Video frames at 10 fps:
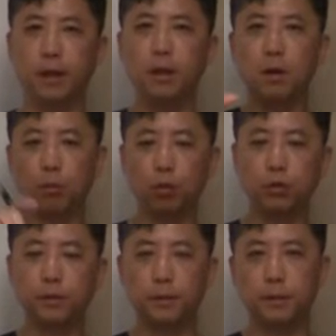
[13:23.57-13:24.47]
then most
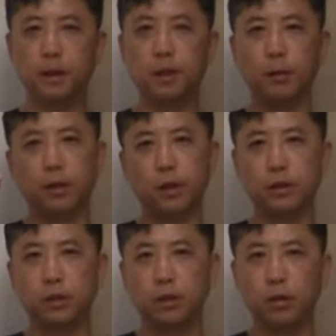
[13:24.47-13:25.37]
of the money, where
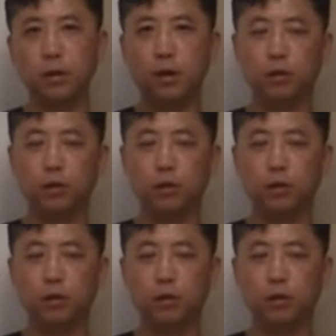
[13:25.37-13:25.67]
does it go?